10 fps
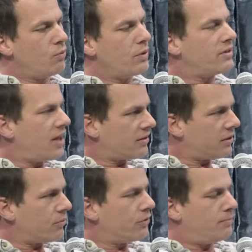with
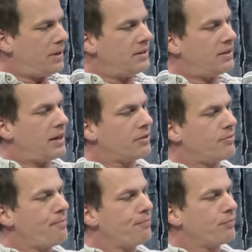Tesla, with SpaceX,
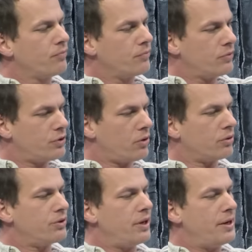
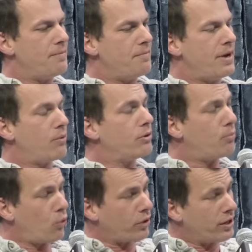Solar City, now with the
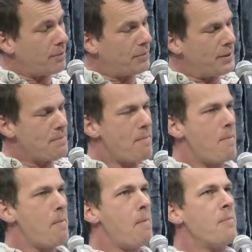Boring Company,
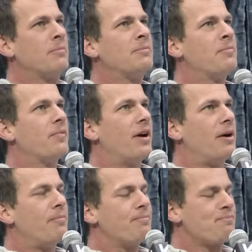
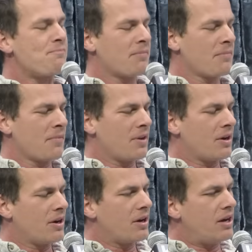um,
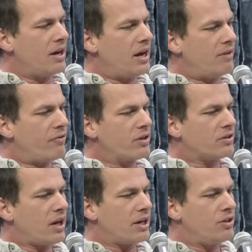it
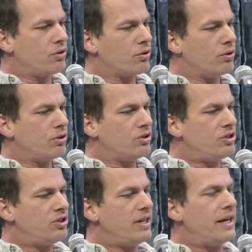feels like you're
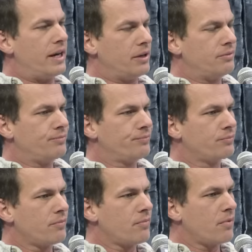seeing
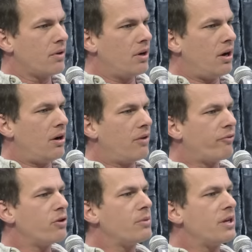a
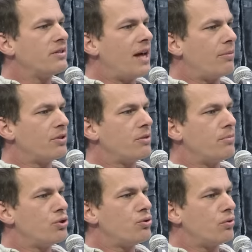firmly established and
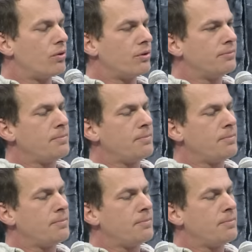mature